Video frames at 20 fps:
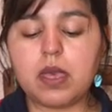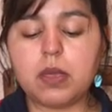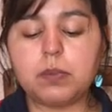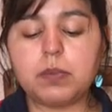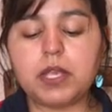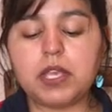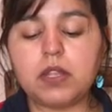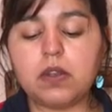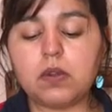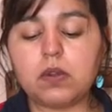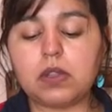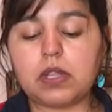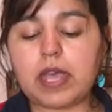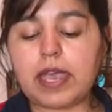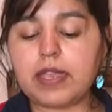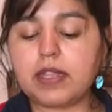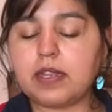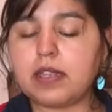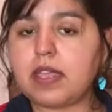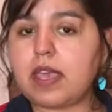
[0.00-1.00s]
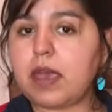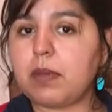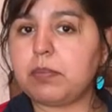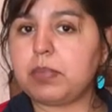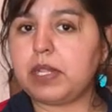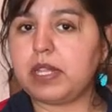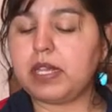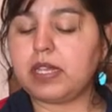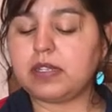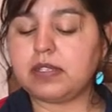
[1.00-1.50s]
Peter liked that
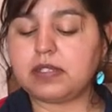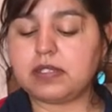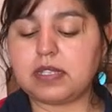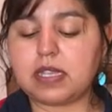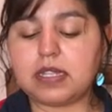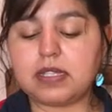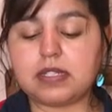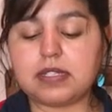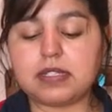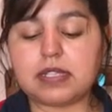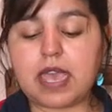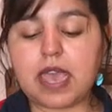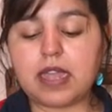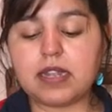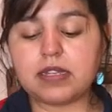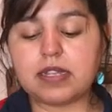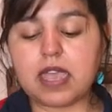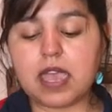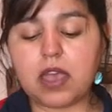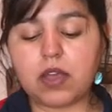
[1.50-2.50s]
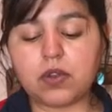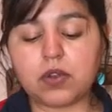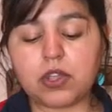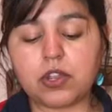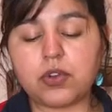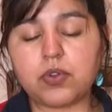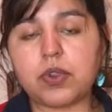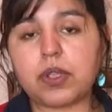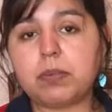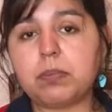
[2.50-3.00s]
place and sat down
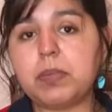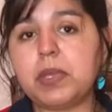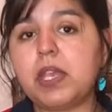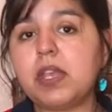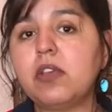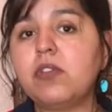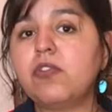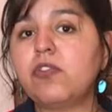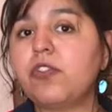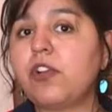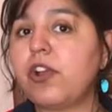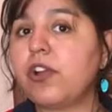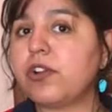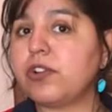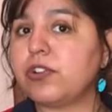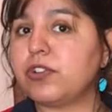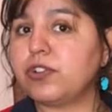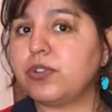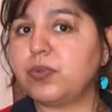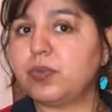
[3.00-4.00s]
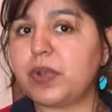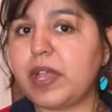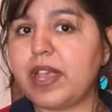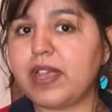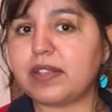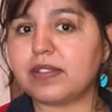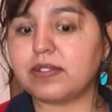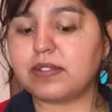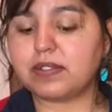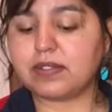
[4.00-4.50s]
under a big fern to
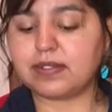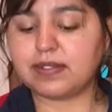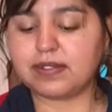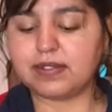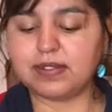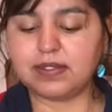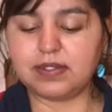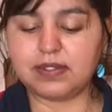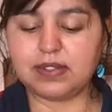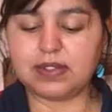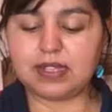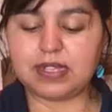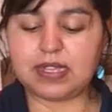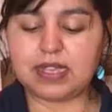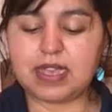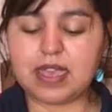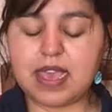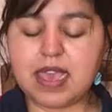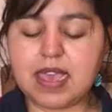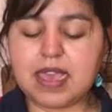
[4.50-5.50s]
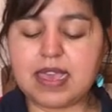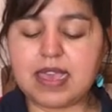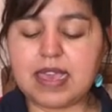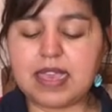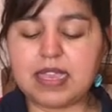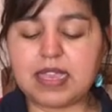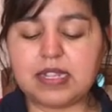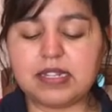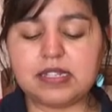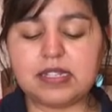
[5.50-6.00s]
rest.
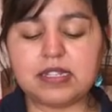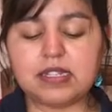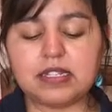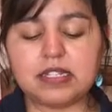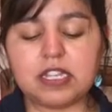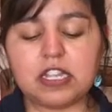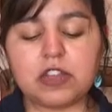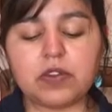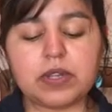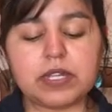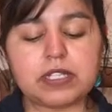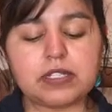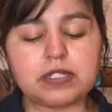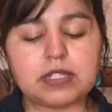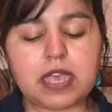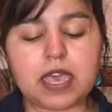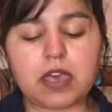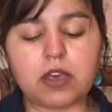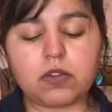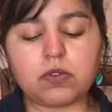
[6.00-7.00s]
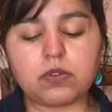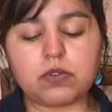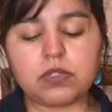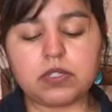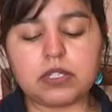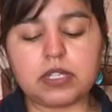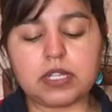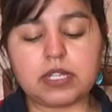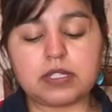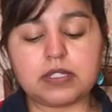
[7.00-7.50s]
He didn't hear a sound
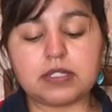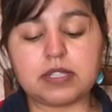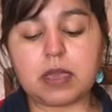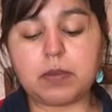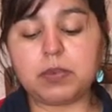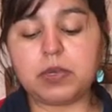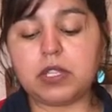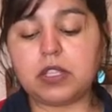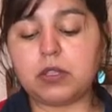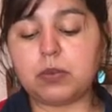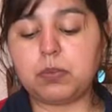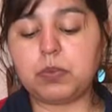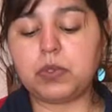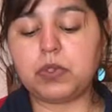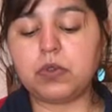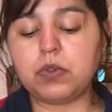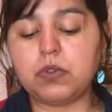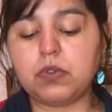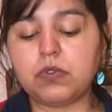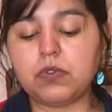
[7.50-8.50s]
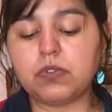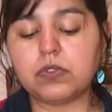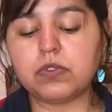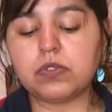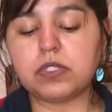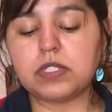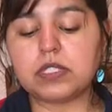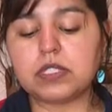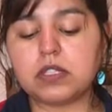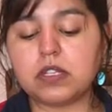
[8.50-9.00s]
excepting the beautiful
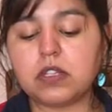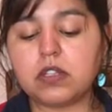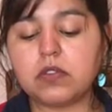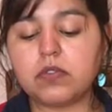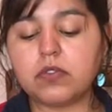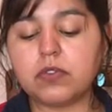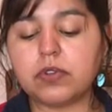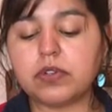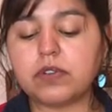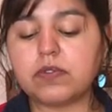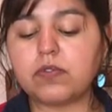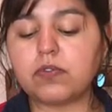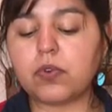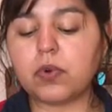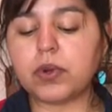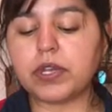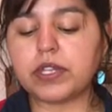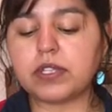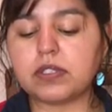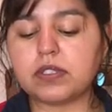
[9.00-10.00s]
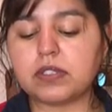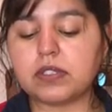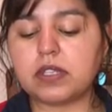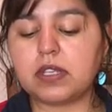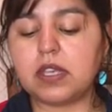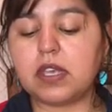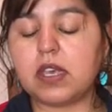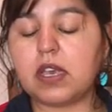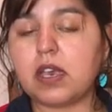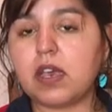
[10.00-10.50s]
silvery voice
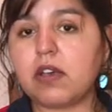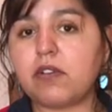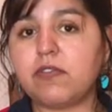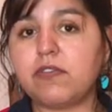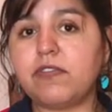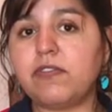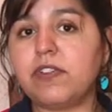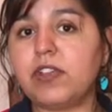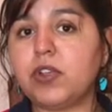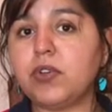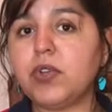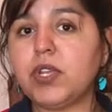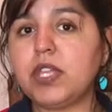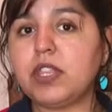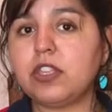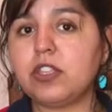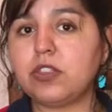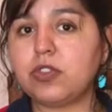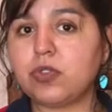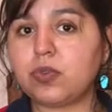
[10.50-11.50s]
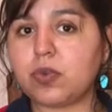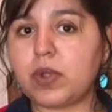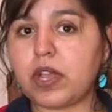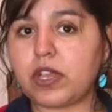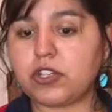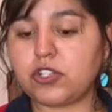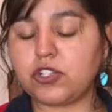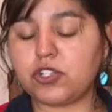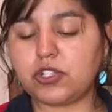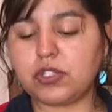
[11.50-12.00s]
of Veery the
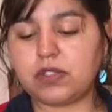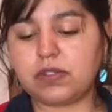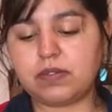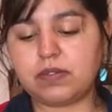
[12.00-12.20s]
Thrush.